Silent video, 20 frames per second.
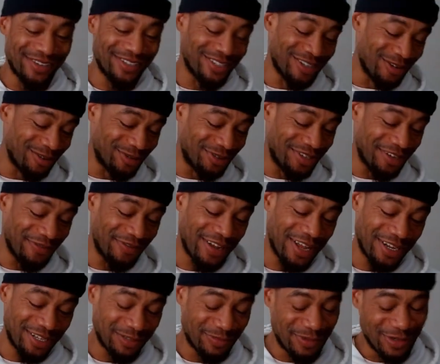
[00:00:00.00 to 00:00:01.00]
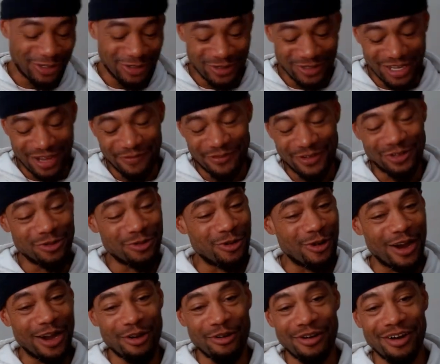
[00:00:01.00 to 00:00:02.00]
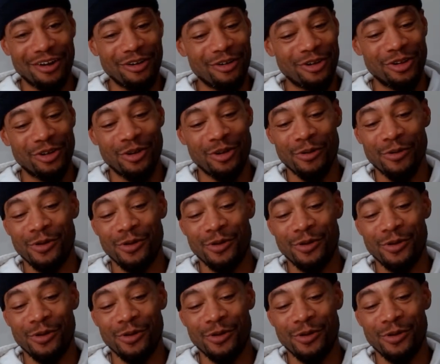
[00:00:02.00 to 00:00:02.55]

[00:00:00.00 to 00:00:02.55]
It's your Uncle 79 Spiritual Savage. You grow, I grow, I grow, you grow,